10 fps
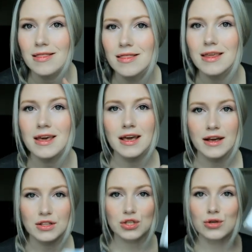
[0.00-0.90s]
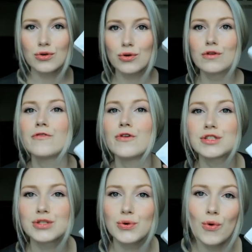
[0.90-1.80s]
the Too Cool for
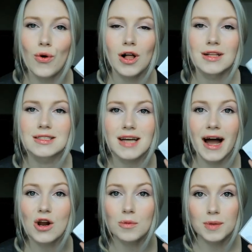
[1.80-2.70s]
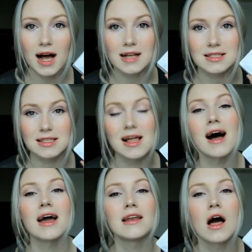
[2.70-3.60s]
School Dinoplatz
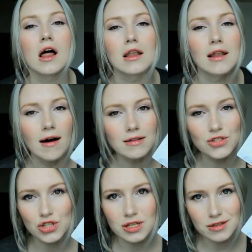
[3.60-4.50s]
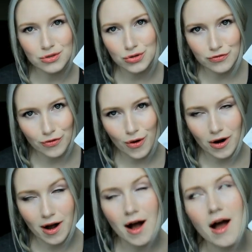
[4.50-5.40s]
line launched in
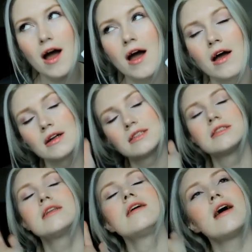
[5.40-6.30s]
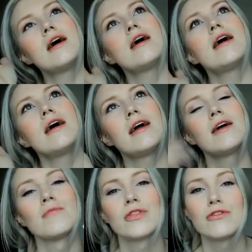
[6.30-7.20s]
Sephora,
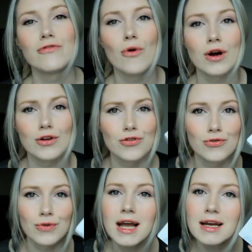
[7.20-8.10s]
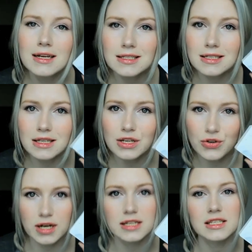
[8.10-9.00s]
yay, for crazy,
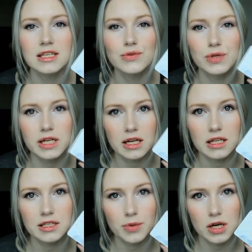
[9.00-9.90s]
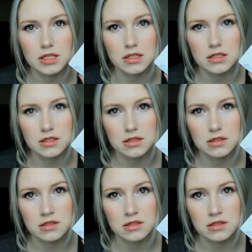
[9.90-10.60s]
crazy, ridiculous prices.